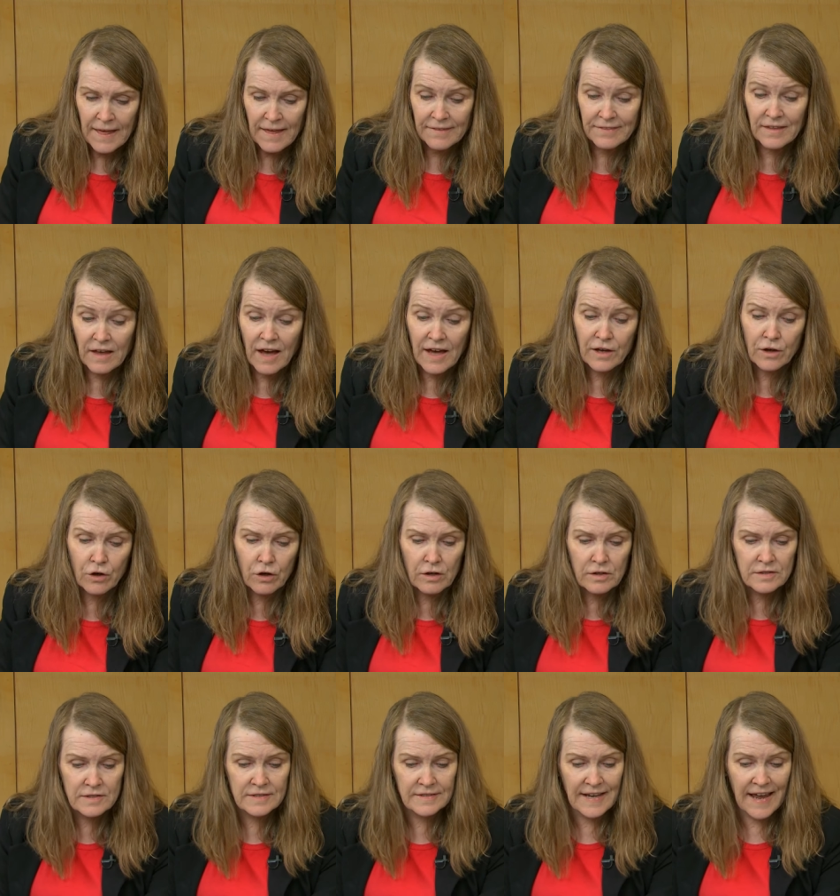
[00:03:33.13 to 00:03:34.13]
The high
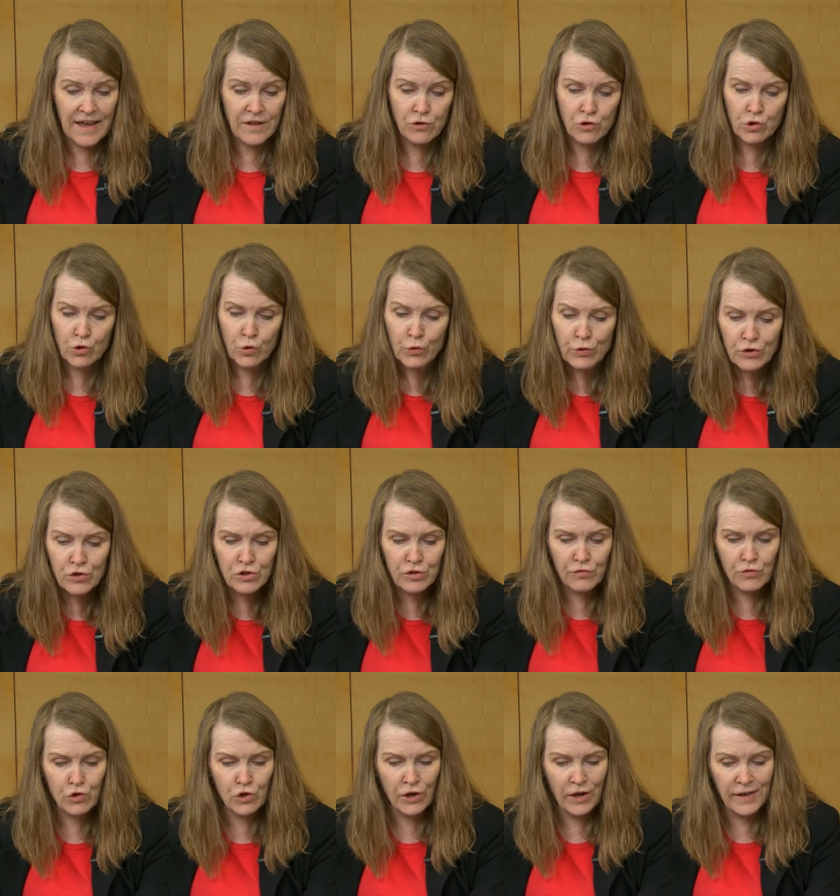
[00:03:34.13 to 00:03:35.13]
cost and shortage of
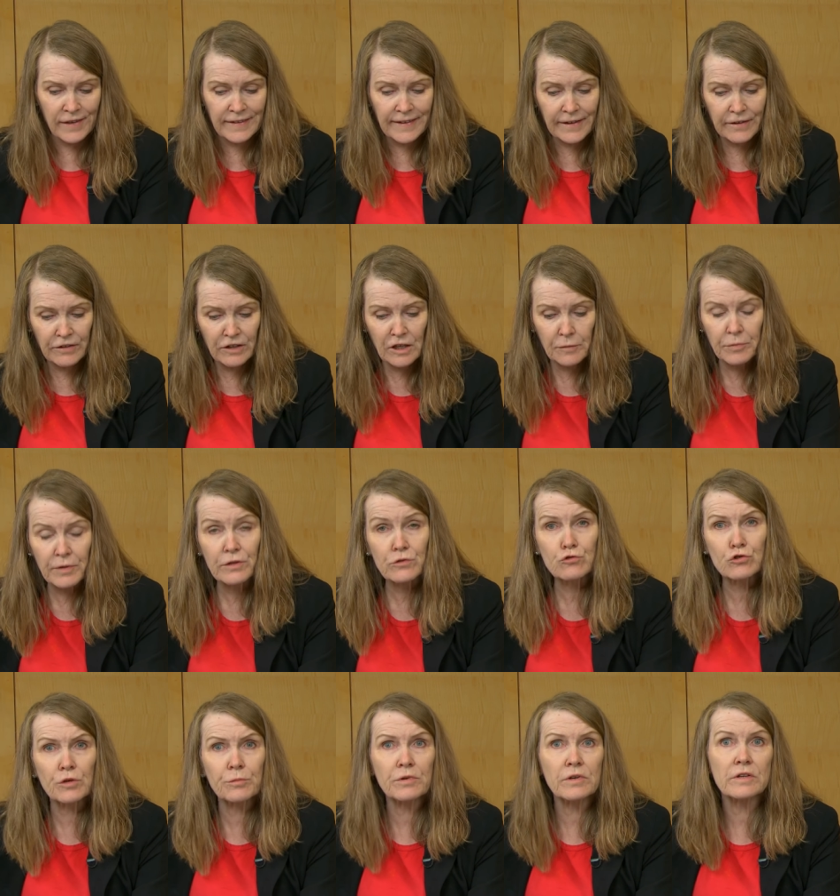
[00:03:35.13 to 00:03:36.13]
childcare can be
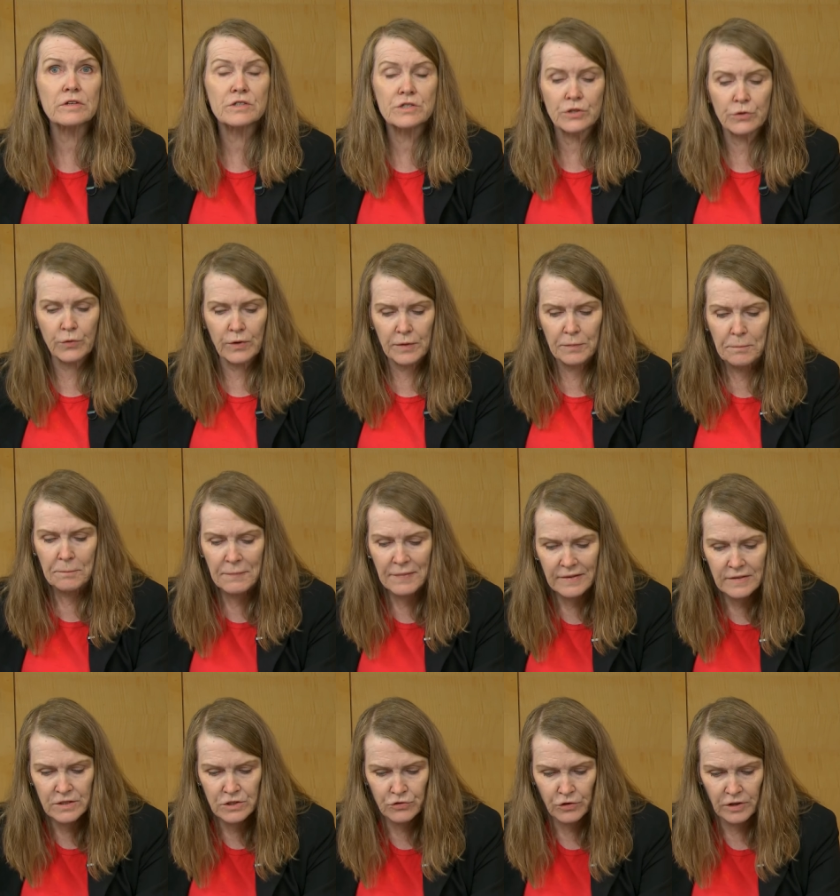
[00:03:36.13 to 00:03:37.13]
attributed to
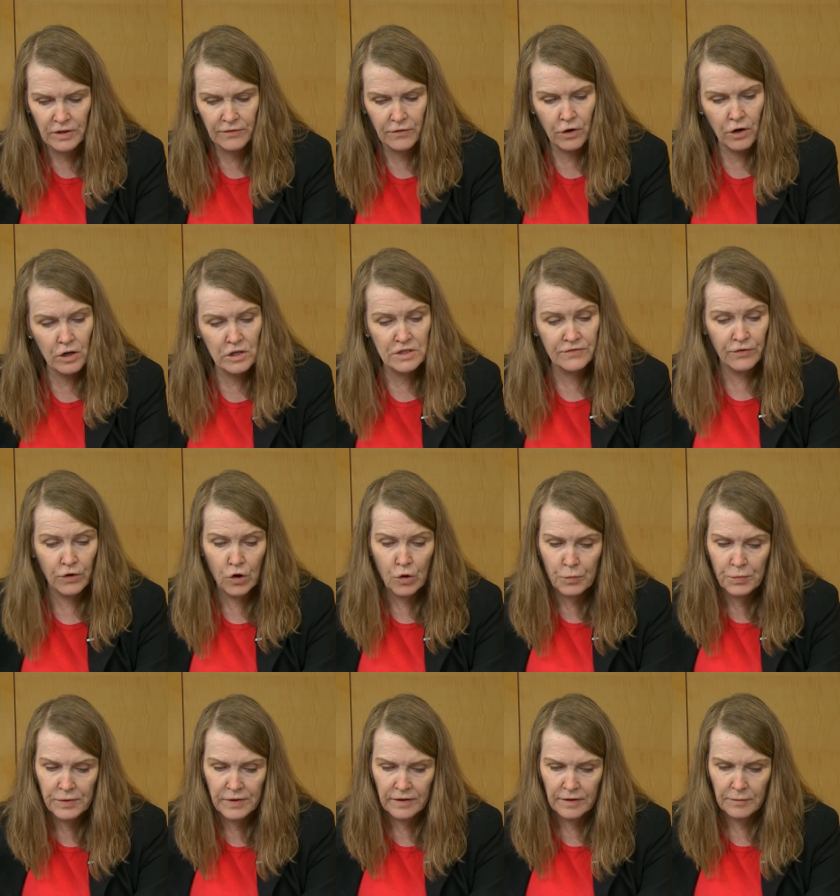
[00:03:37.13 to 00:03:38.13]
administrative costs of
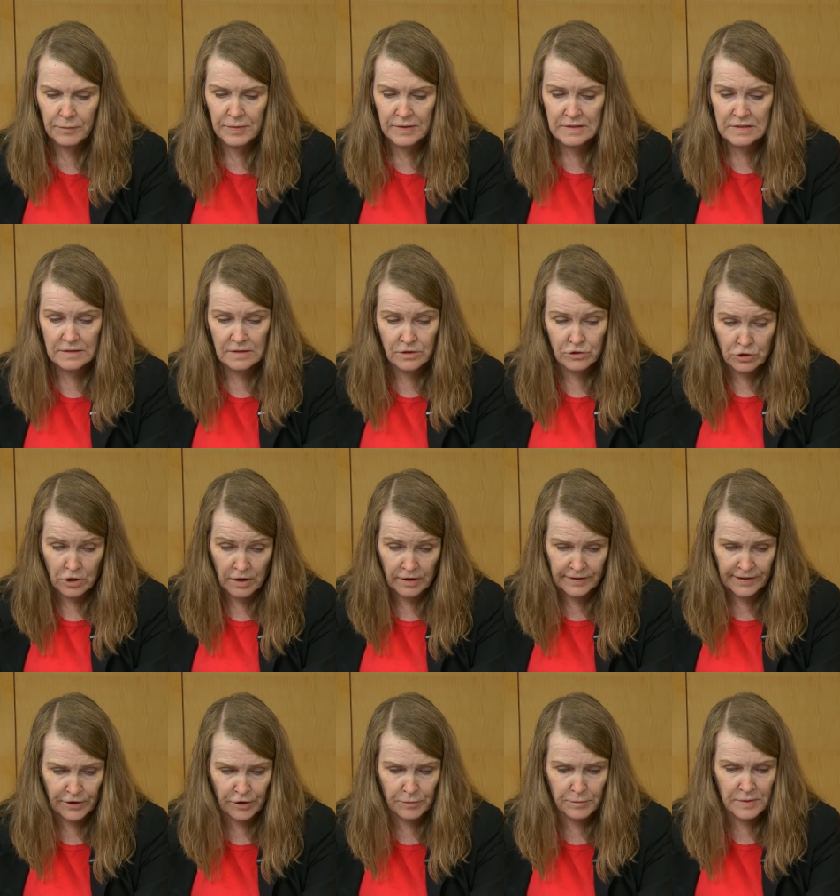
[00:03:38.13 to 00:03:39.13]
opening a bus-
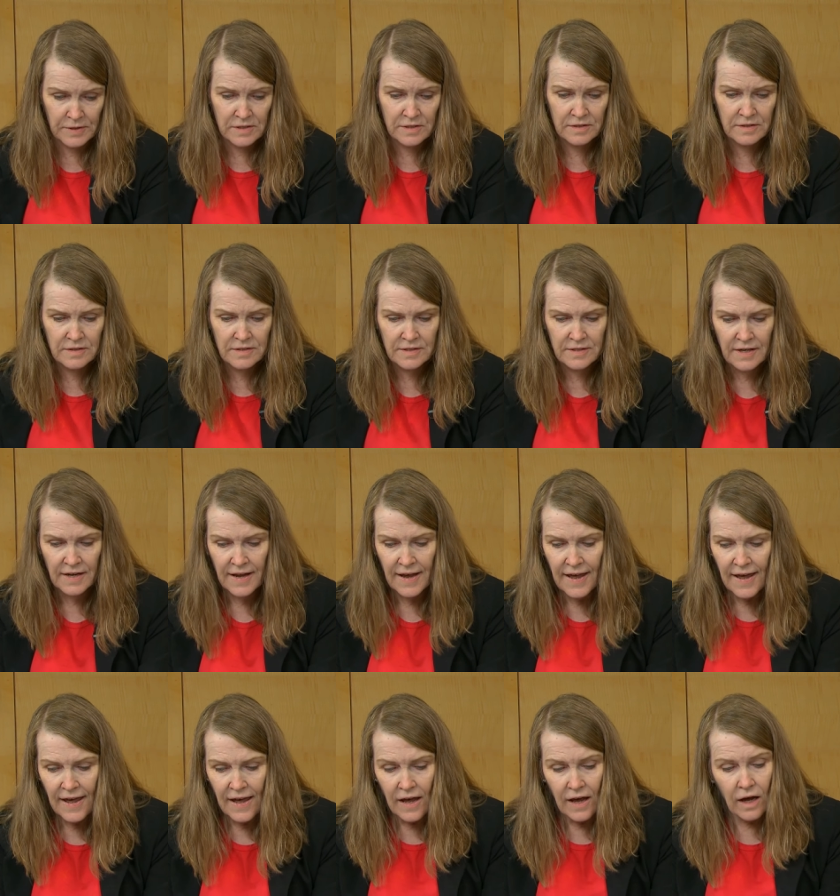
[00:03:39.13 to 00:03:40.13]
childcare business.
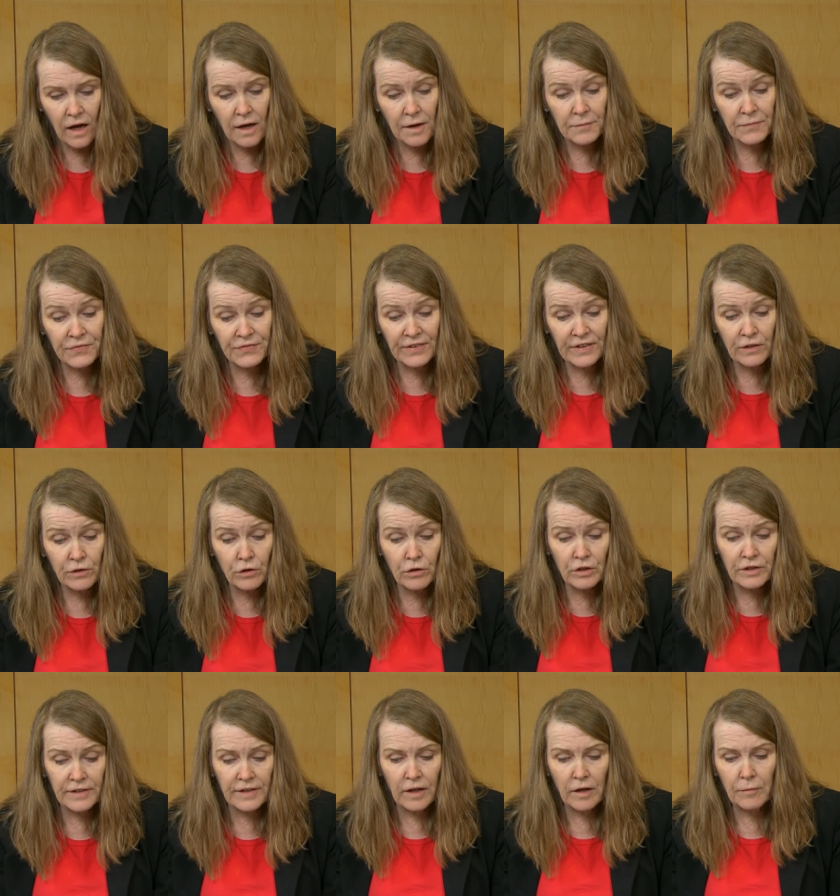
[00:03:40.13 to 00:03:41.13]
Um, City Hall
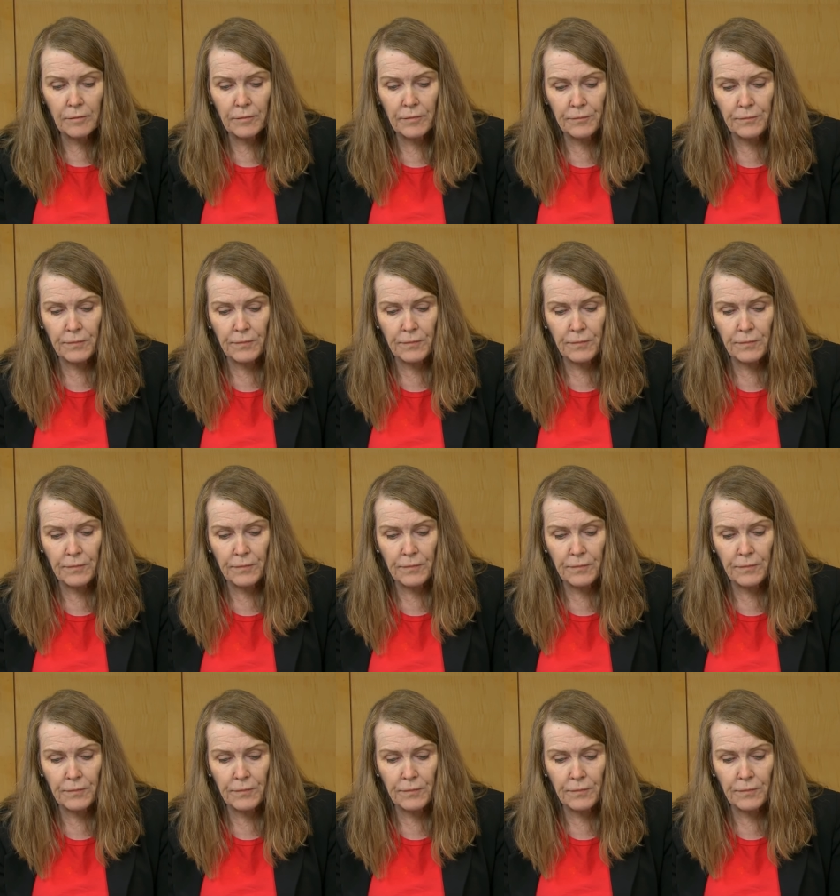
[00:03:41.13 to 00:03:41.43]
can help